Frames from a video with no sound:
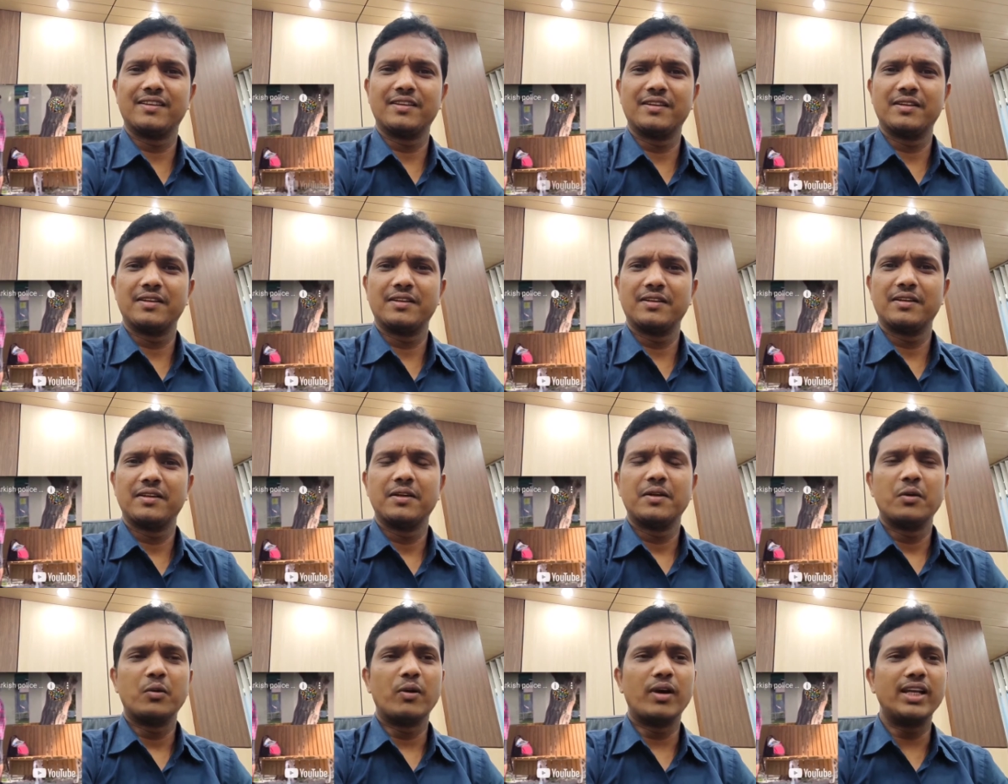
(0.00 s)
After
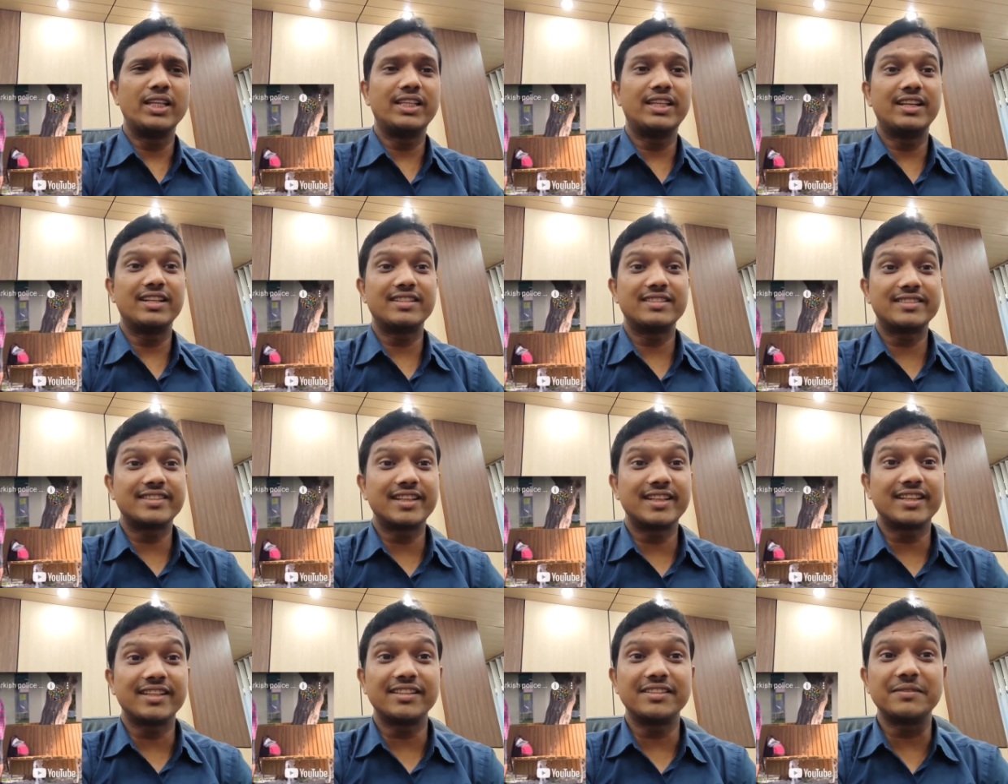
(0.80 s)
why they're
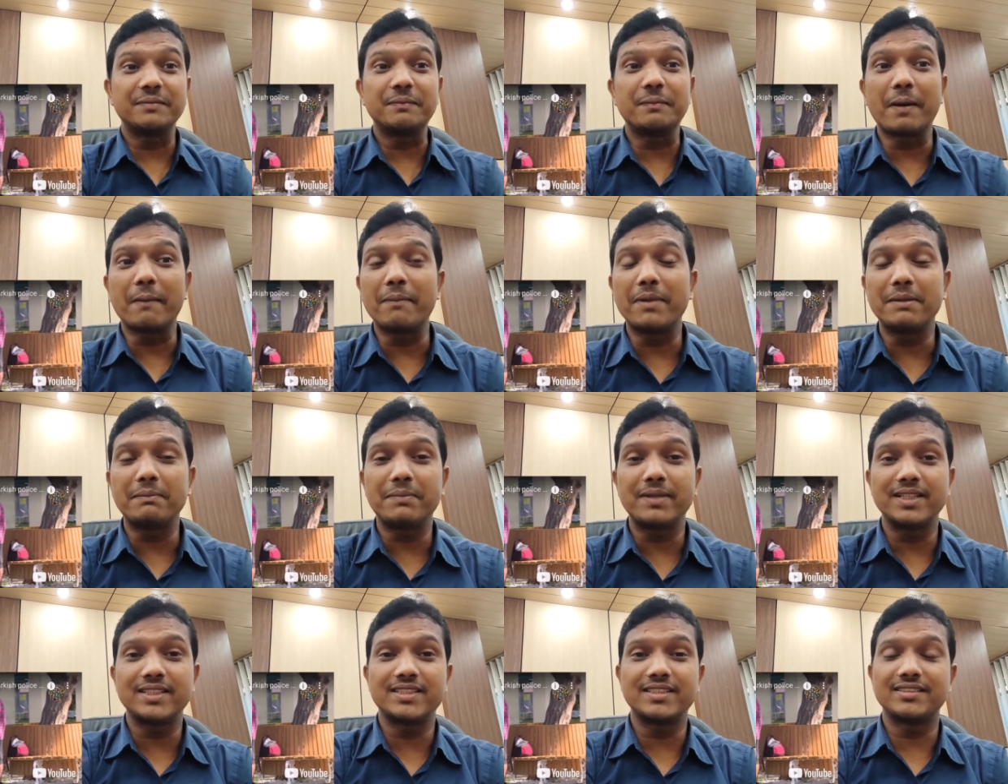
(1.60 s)
seeking in
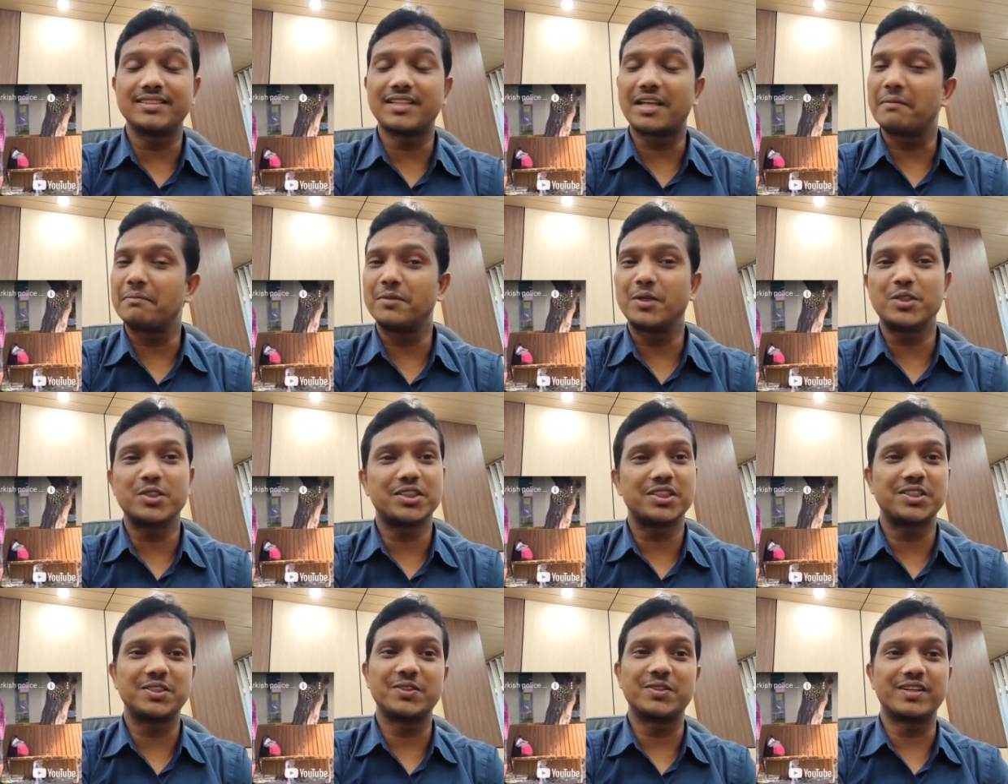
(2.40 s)
public places, I'm
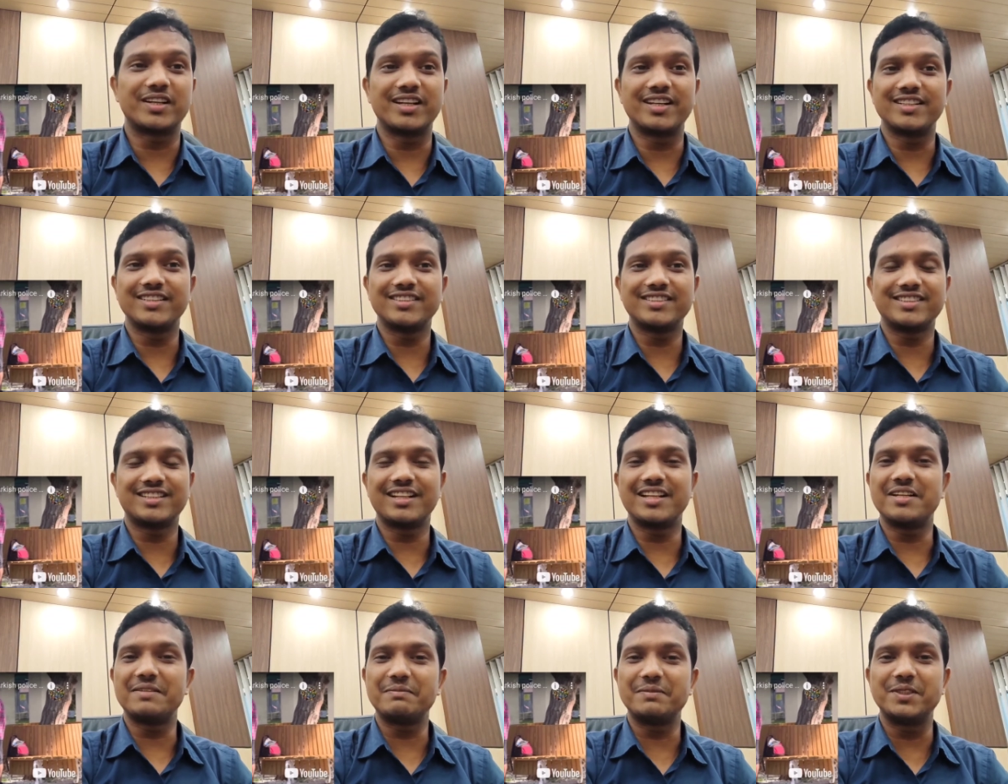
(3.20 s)
not sure guys.
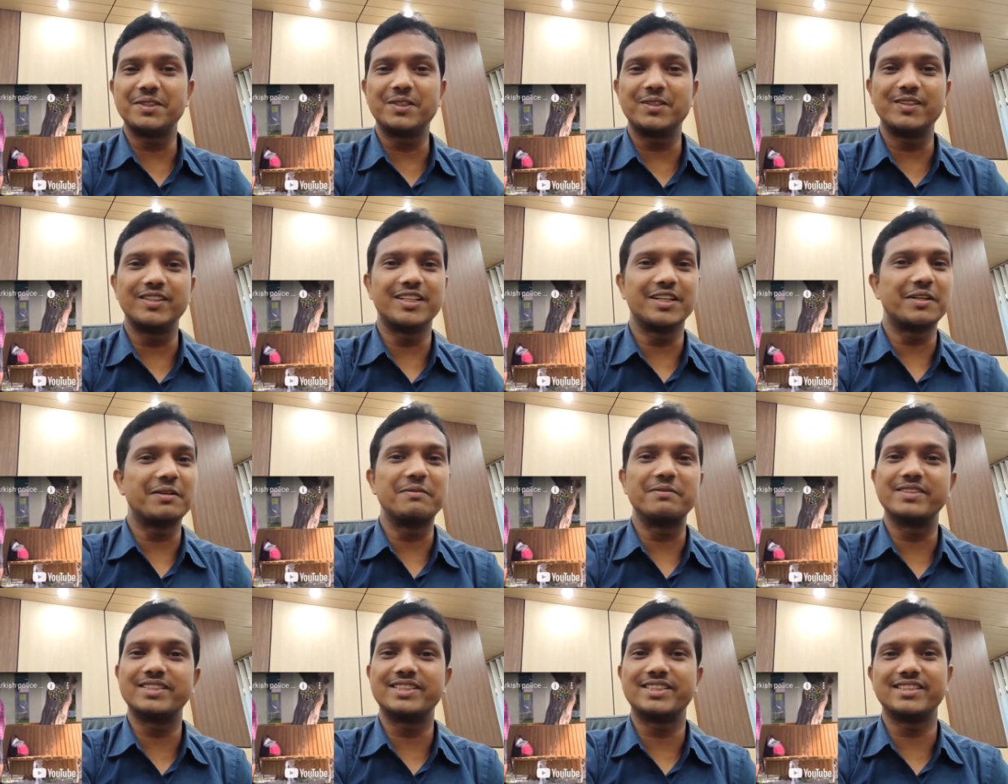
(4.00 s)
Let me know in the
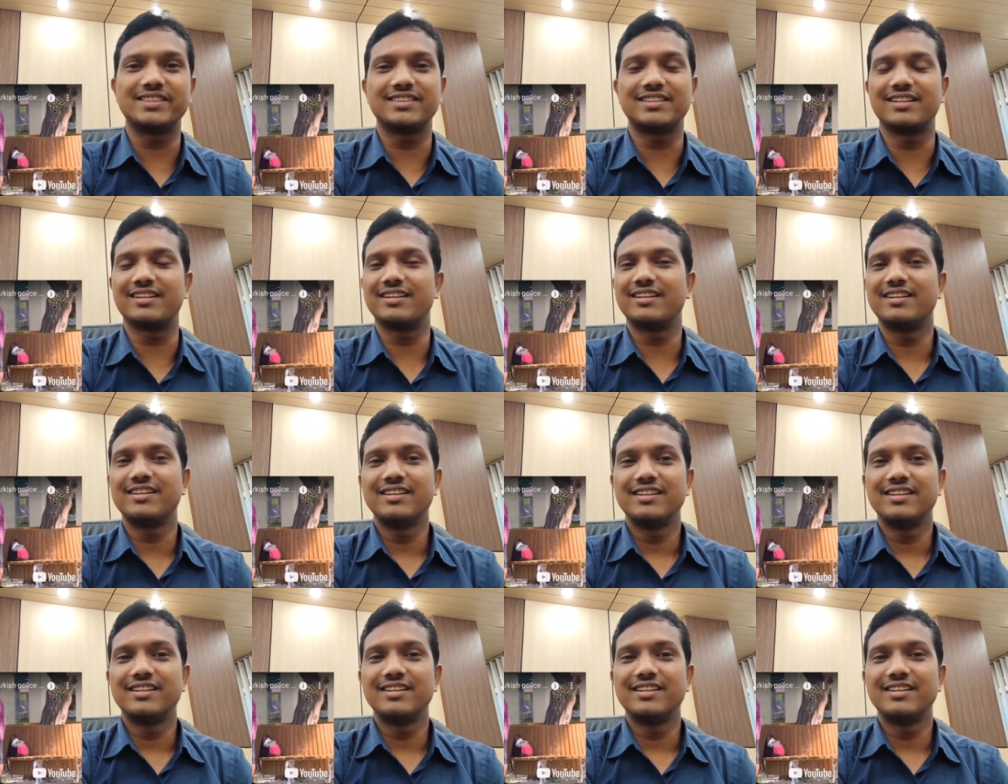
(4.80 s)
comment section.